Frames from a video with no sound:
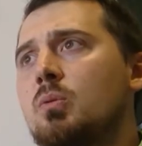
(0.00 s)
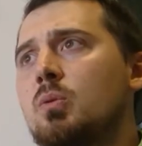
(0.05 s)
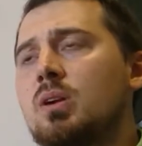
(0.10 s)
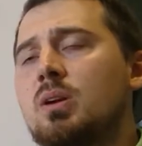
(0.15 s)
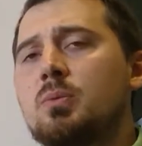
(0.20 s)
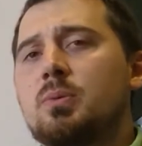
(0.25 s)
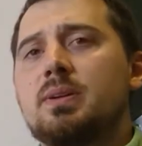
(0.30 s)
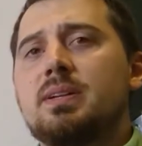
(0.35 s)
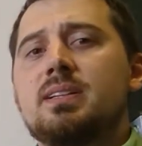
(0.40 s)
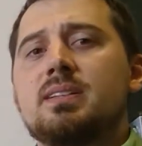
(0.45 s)
What
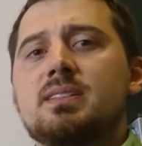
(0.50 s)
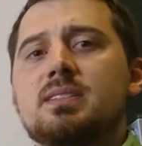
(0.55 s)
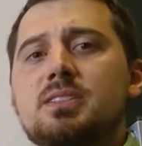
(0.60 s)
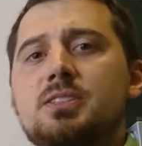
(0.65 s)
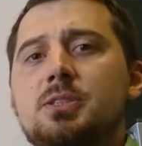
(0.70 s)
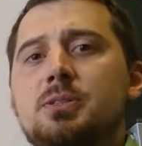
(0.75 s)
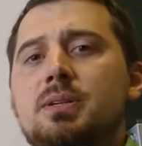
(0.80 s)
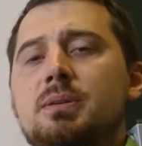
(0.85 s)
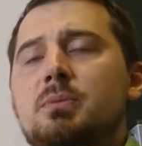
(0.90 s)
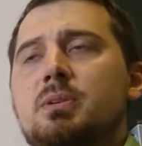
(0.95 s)
are we
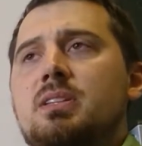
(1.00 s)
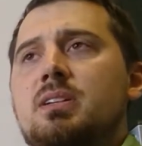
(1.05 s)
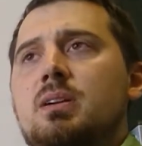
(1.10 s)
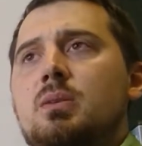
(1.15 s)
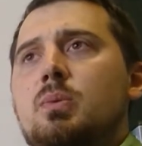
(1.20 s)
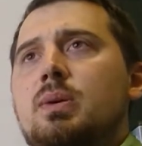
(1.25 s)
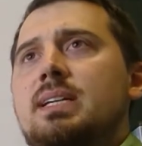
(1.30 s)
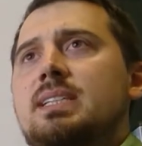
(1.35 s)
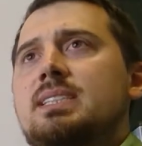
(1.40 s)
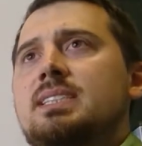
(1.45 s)
doing with
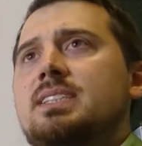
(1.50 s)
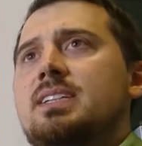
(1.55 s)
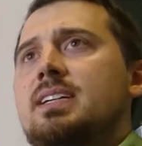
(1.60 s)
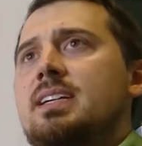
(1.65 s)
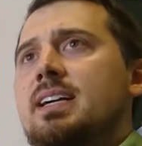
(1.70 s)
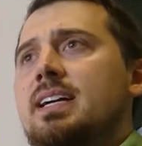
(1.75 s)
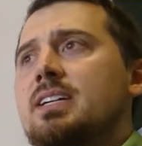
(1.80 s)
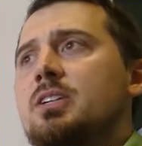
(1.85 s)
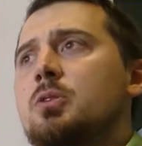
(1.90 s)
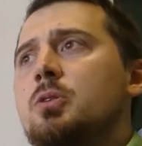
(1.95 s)
our waste here at
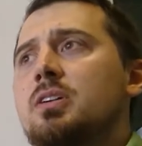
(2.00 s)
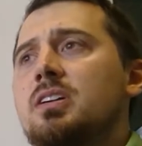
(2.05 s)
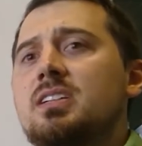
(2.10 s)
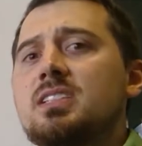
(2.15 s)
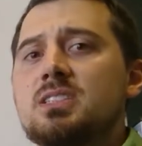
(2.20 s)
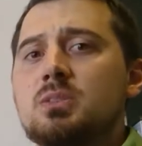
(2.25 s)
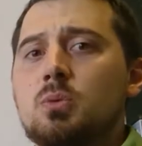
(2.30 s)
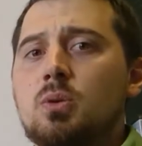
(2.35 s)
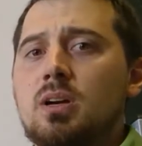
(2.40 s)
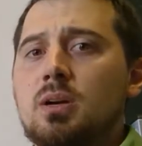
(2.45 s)
our
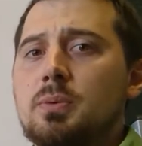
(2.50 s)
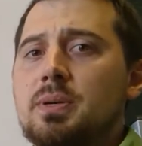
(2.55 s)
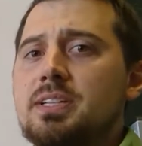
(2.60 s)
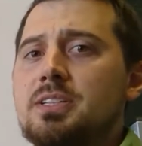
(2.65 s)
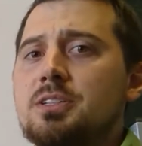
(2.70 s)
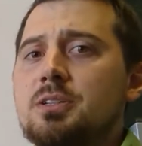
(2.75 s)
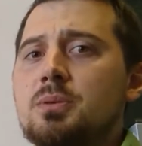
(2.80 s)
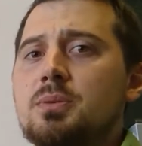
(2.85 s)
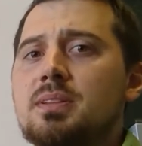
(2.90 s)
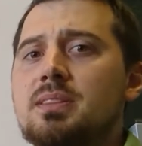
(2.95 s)
headquarters, and what are we
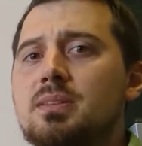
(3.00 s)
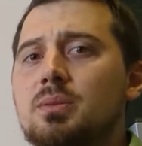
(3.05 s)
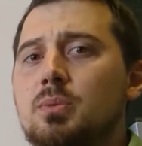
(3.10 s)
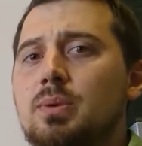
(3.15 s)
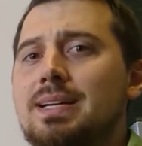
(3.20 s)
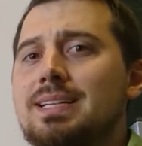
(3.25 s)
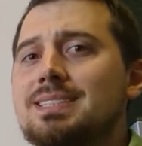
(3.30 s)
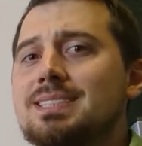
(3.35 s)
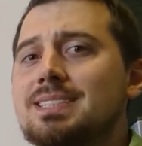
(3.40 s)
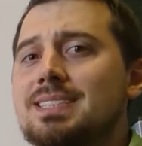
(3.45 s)
doing with the
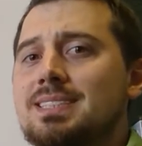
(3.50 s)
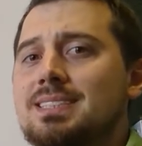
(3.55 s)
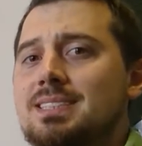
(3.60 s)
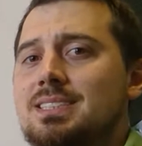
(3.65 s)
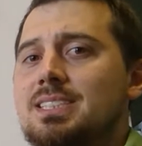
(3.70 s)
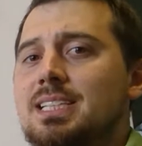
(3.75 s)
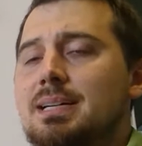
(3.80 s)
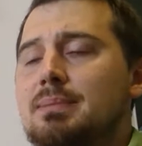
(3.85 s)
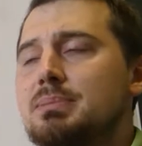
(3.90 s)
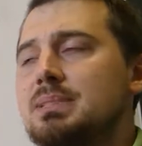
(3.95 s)
waste at the
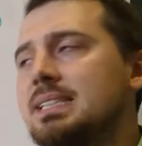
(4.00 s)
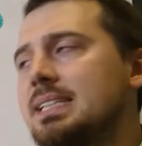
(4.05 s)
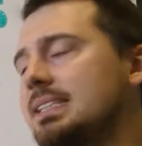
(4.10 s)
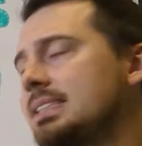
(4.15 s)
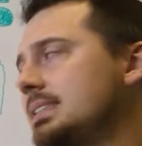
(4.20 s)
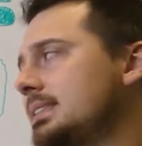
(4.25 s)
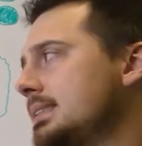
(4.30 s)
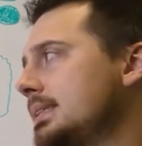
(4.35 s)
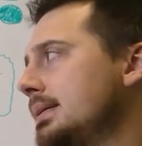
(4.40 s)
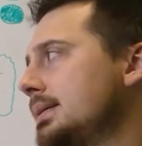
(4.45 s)
job
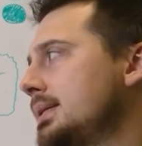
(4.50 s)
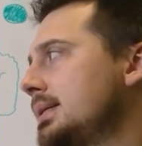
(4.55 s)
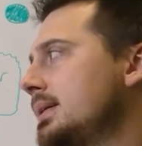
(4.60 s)
sites?